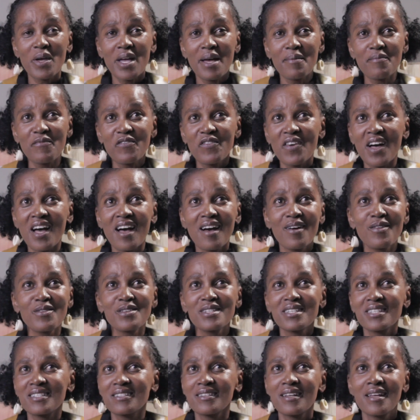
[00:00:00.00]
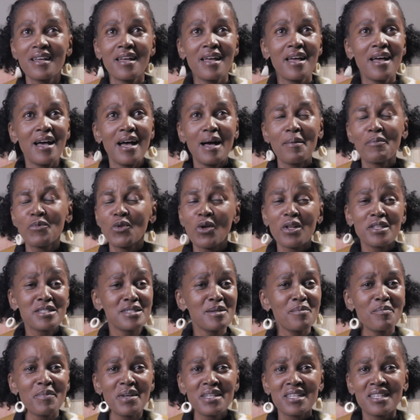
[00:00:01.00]
where I'm found. And I'm
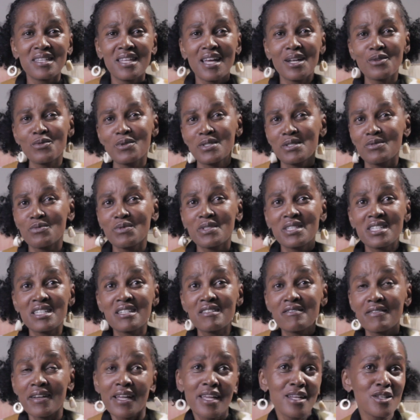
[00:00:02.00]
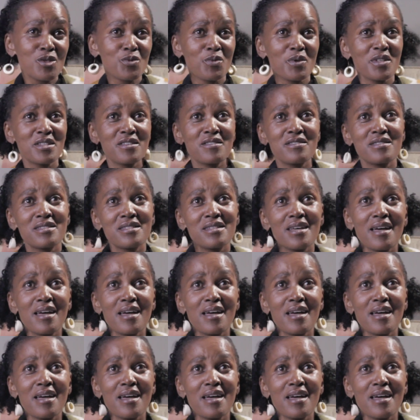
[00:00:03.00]
not somebody that was really great with